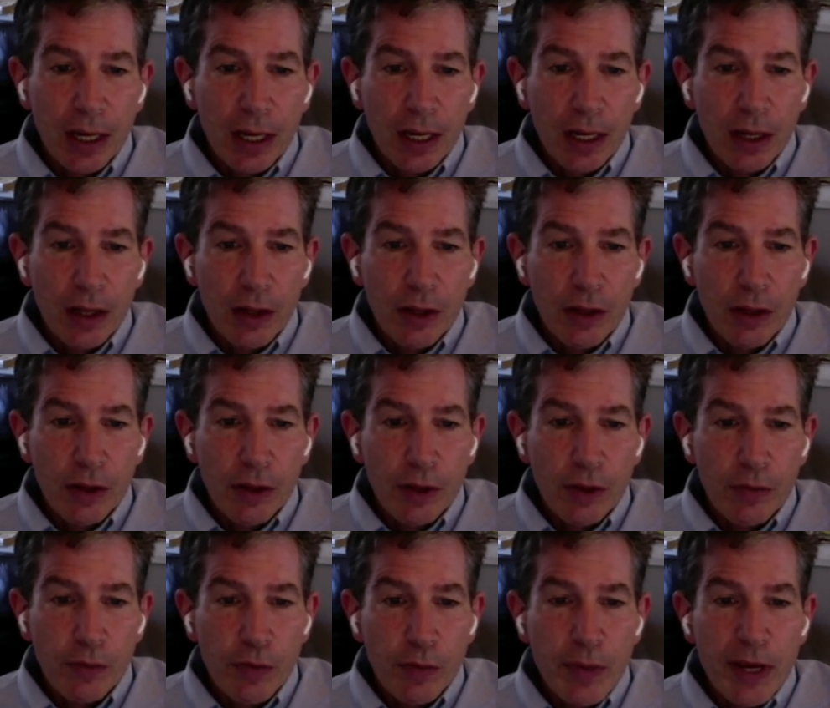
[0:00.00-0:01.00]
uh,
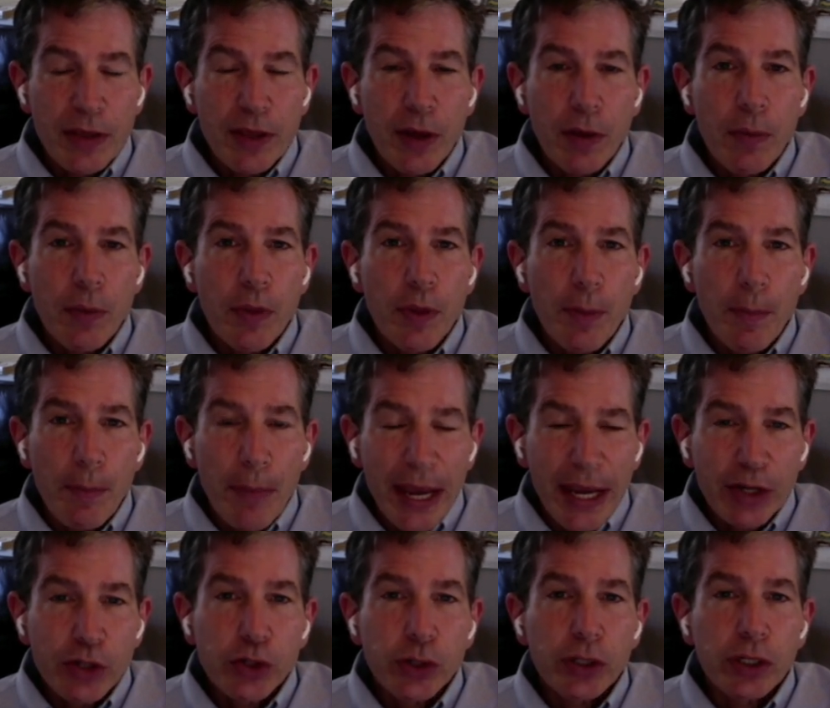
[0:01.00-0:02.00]
for me, the, the
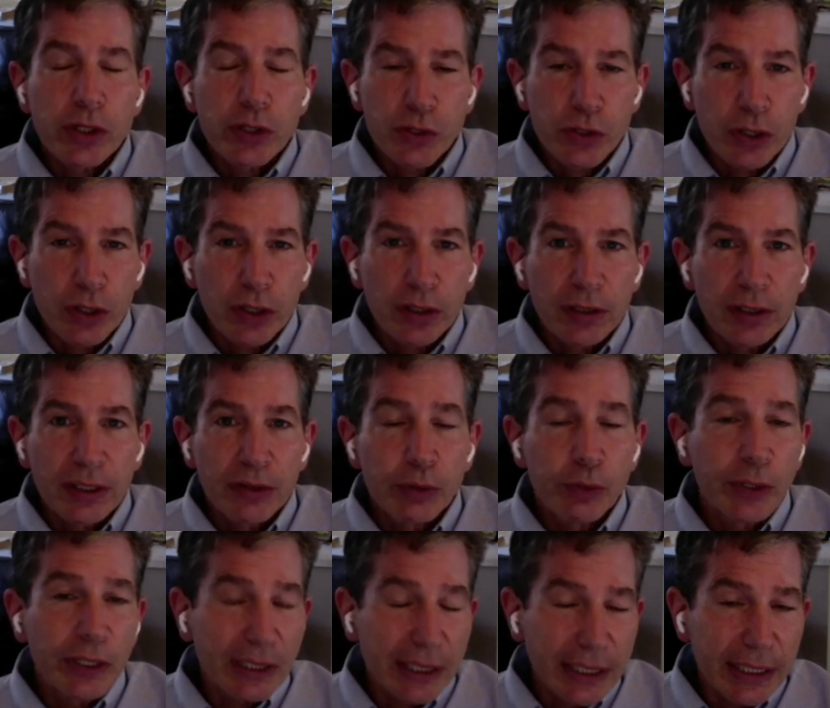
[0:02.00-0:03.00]
major concern
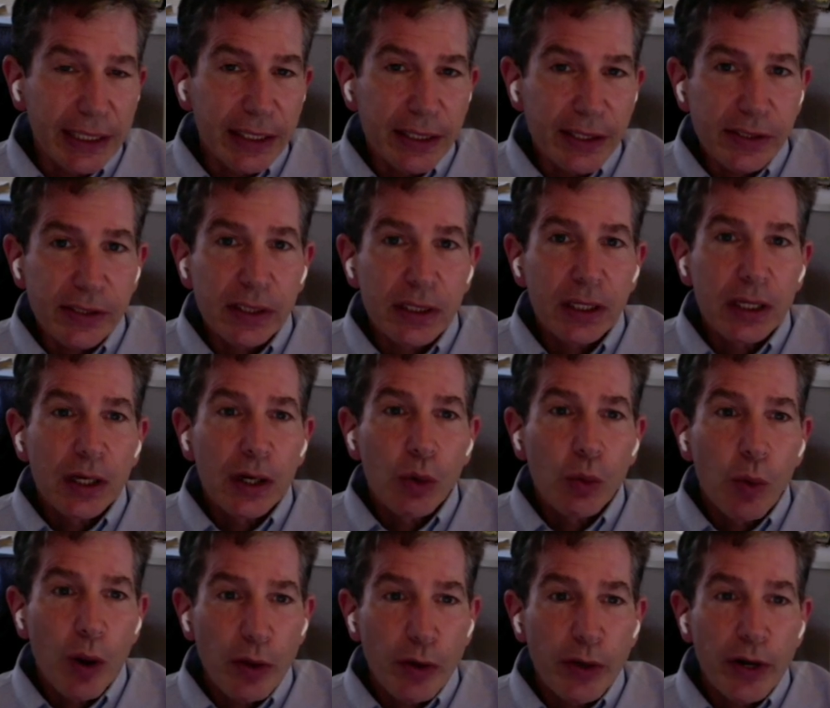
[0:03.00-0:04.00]
really is
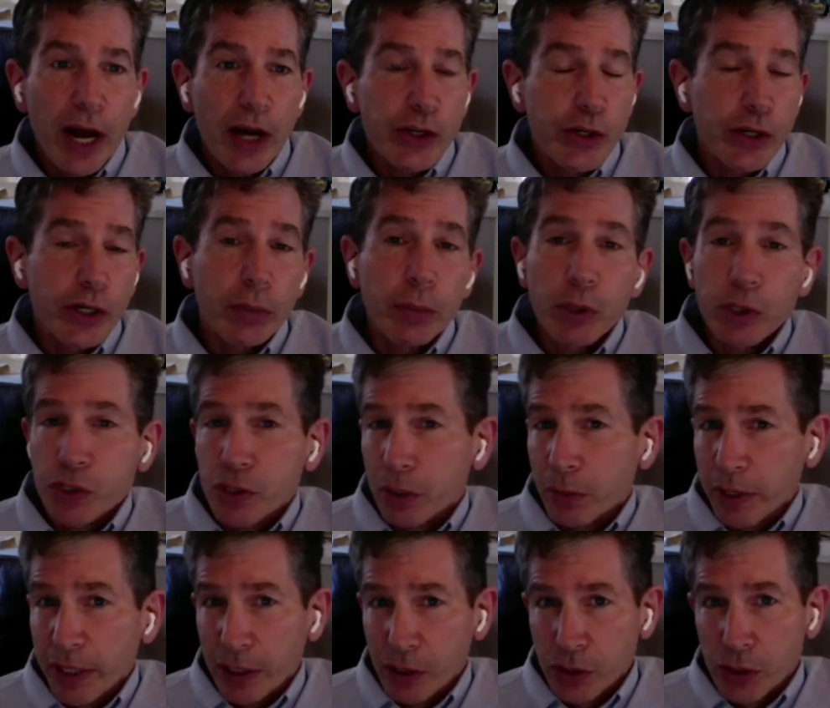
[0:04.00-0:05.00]
whether or not you're going to put
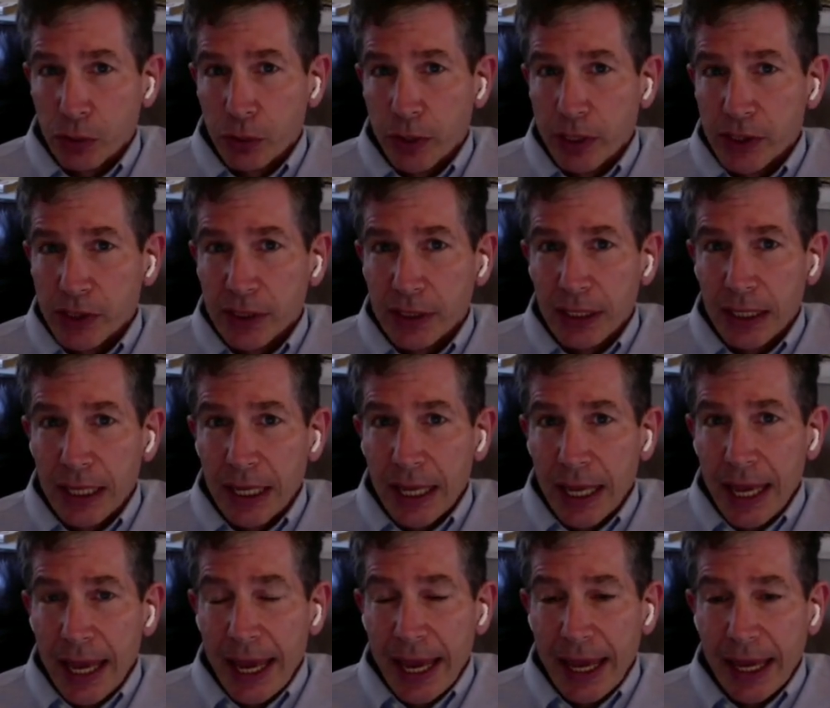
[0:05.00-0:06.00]
someone else at risk
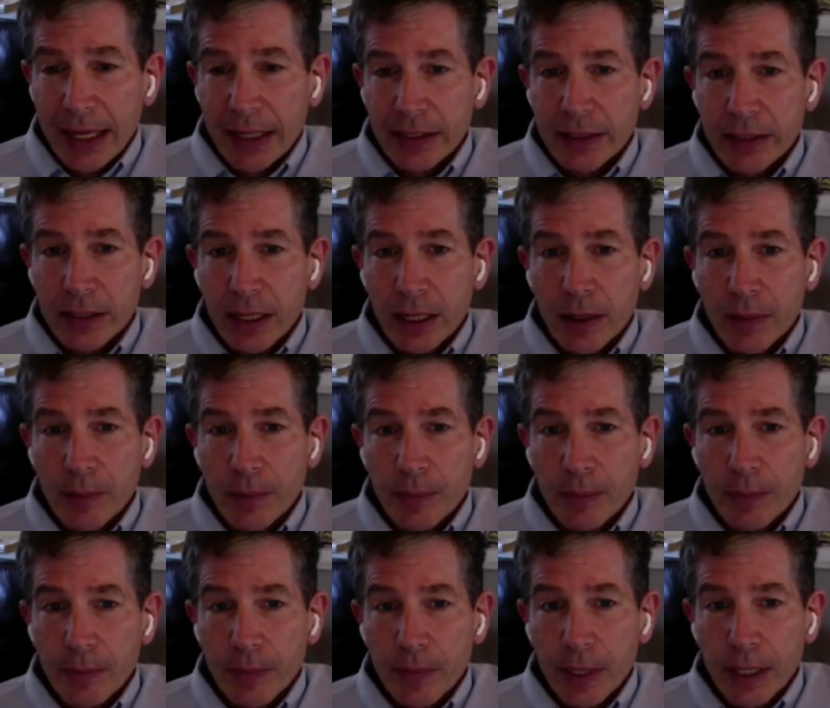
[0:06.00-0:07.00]
and
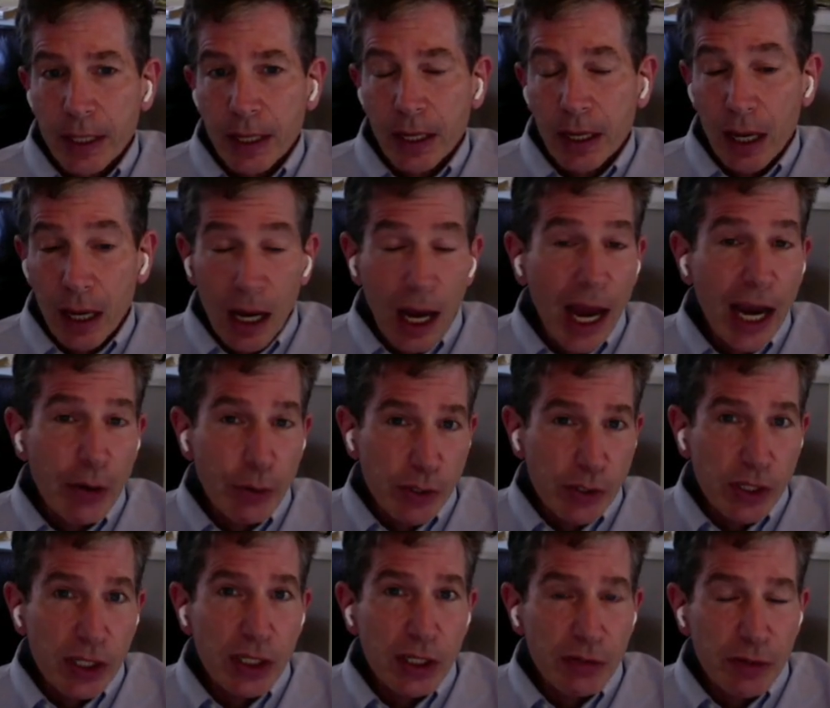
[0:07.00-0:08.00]
um, a, a high
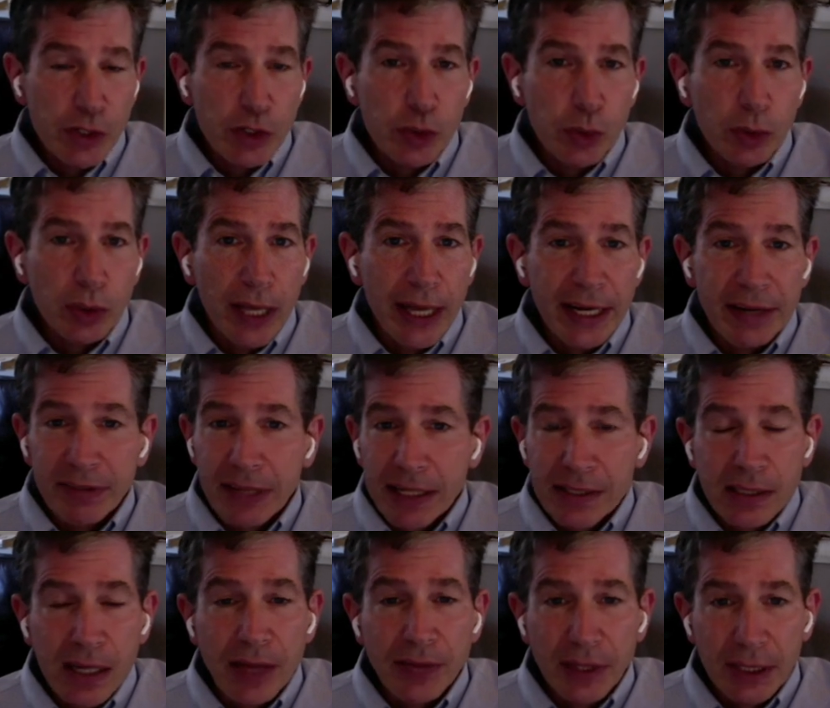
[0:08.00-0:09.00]
risk individual. And if
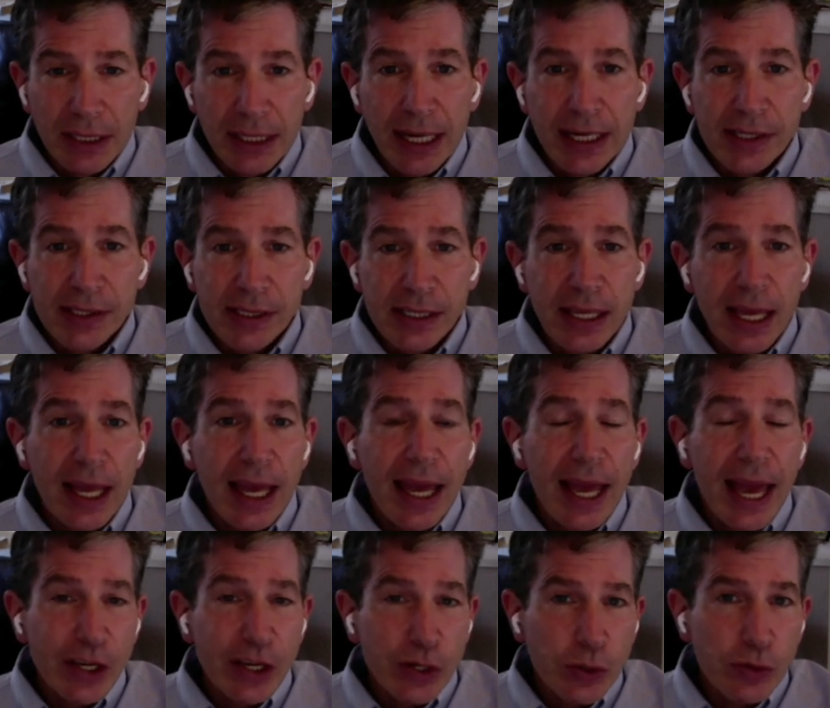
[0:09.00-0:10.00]
that's not the case
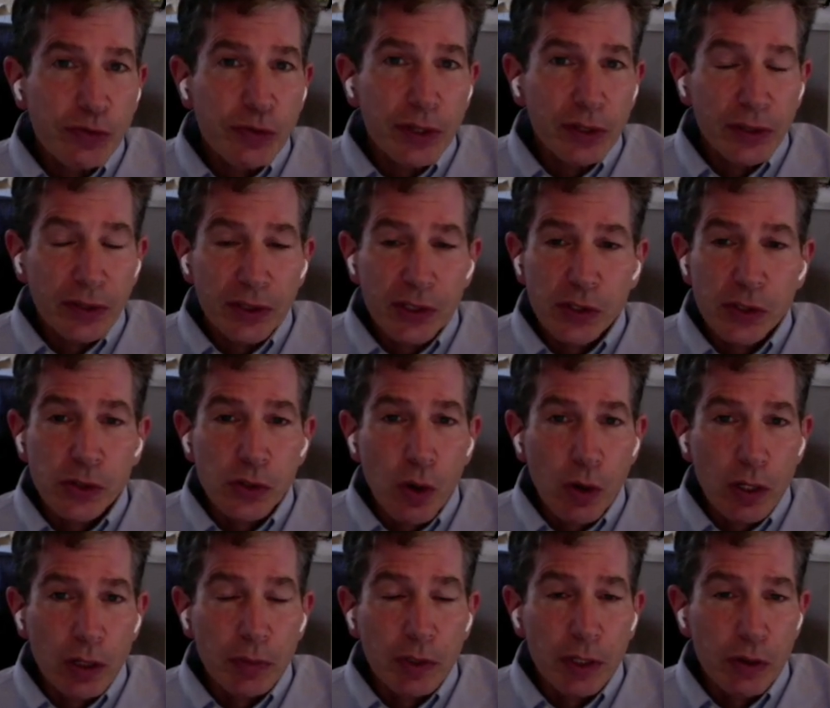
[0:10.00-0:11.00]
and you feel that this is
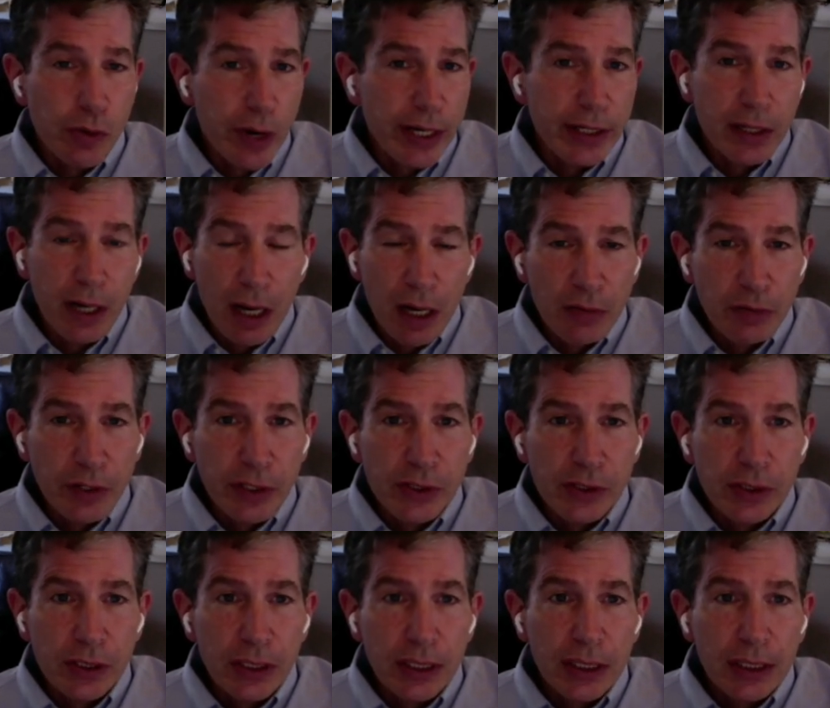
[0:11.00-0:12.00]
going to be a great
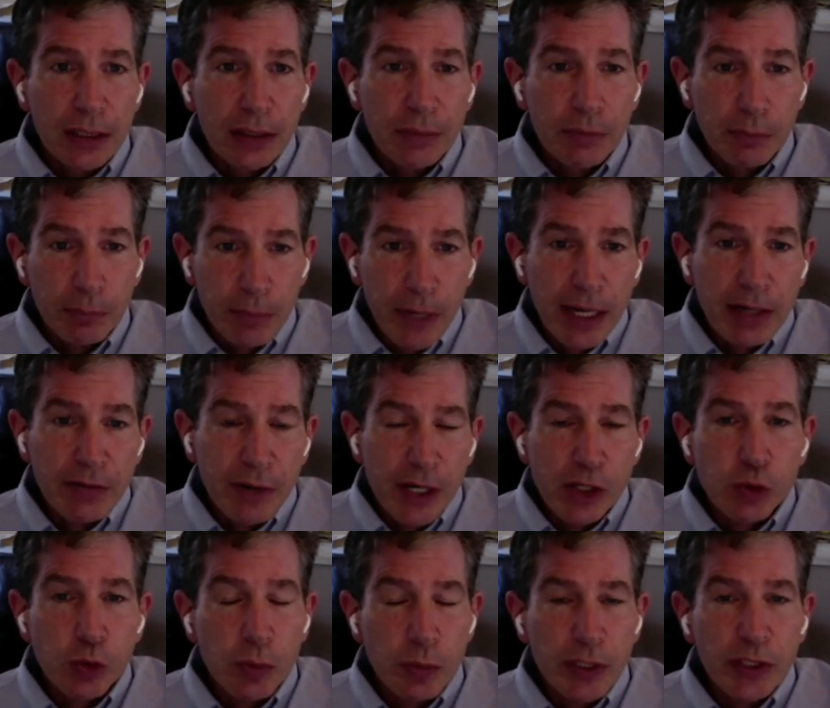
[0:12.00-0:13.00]
conference, my
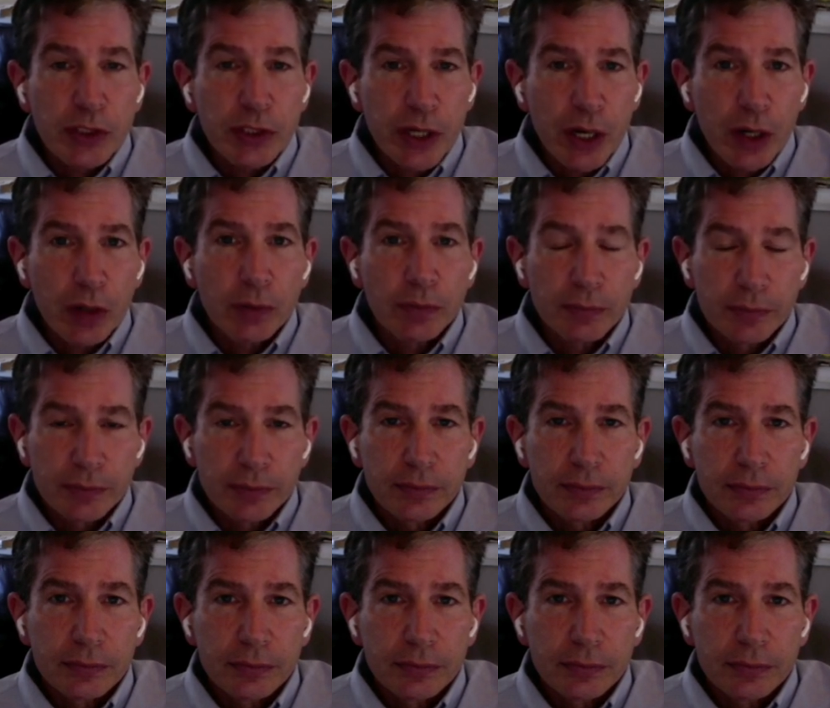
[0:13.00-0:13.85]
advice would be to go.